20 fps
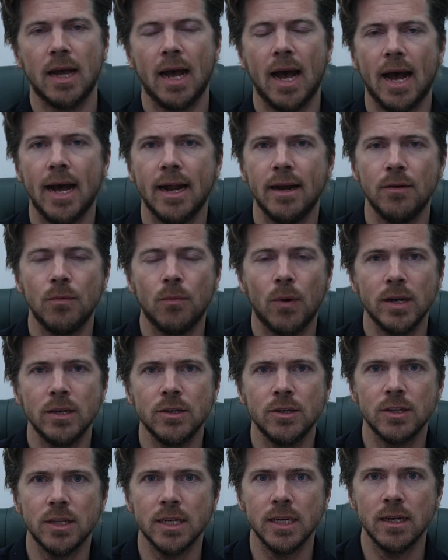and
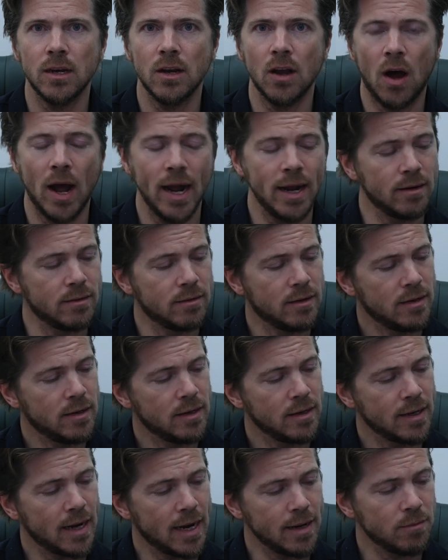once the light
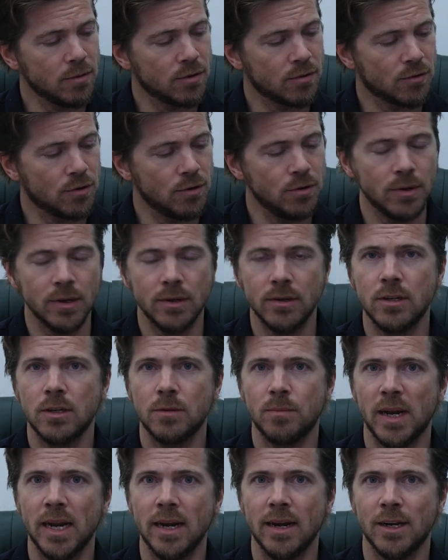came through and
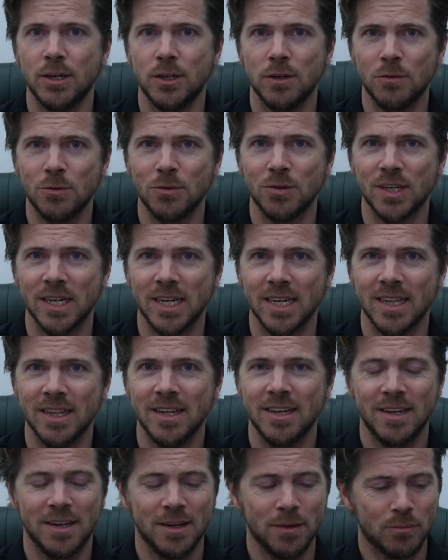split, as you've all seen